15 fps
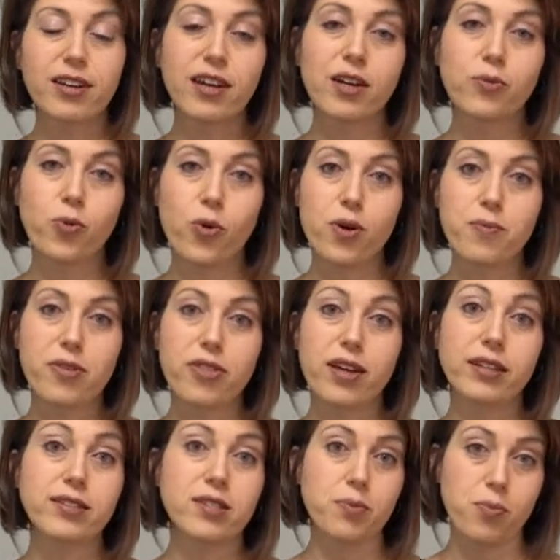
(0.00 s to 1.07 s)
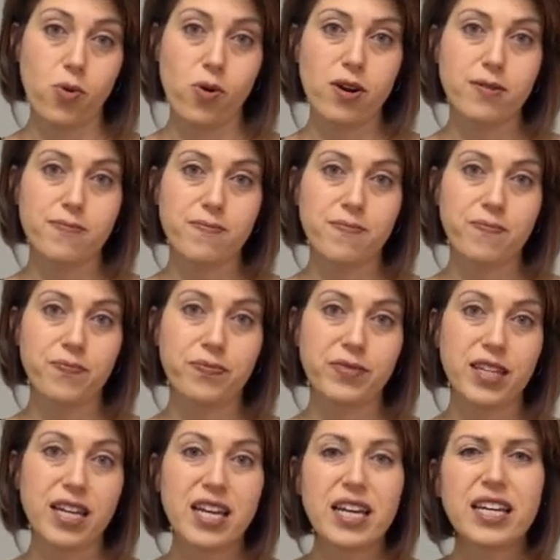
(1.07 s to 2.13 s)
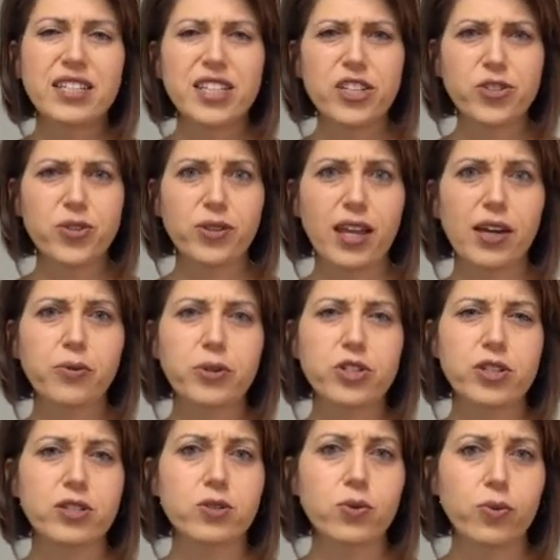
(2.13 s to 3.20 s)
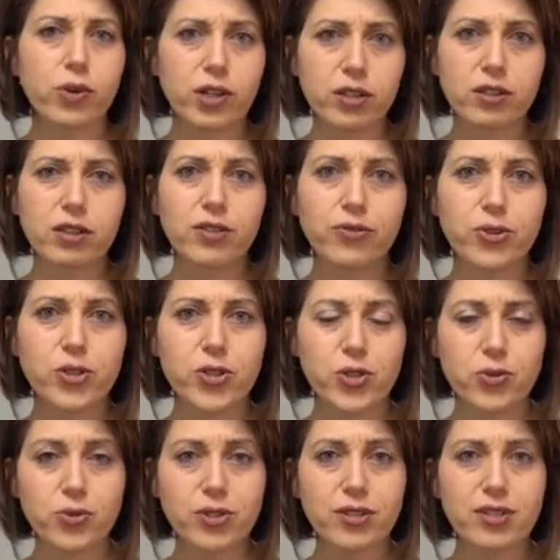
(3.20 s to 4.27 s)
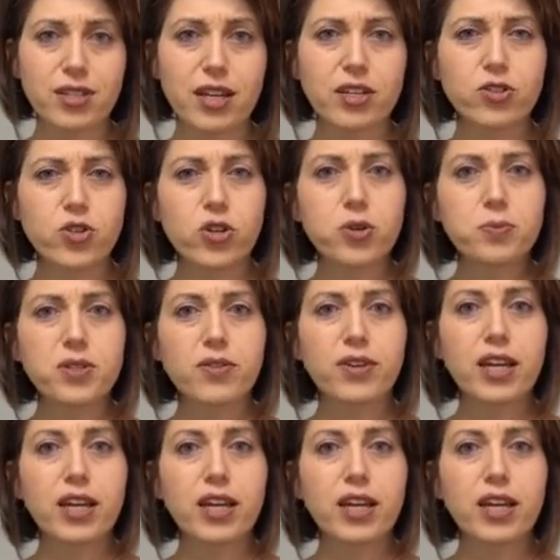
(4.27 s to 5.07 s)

and warmth and support. Teacher language is critical for students in terms of